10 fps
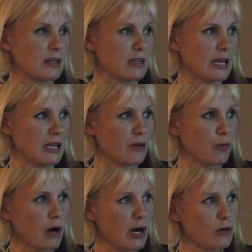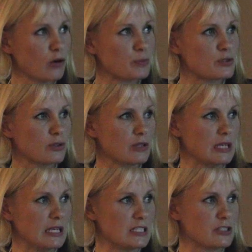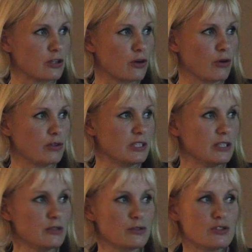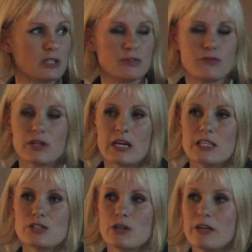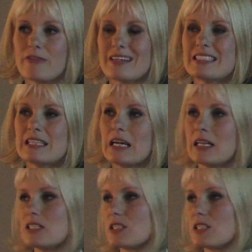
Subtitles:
Then one option is a continuous centrifugation. If I say that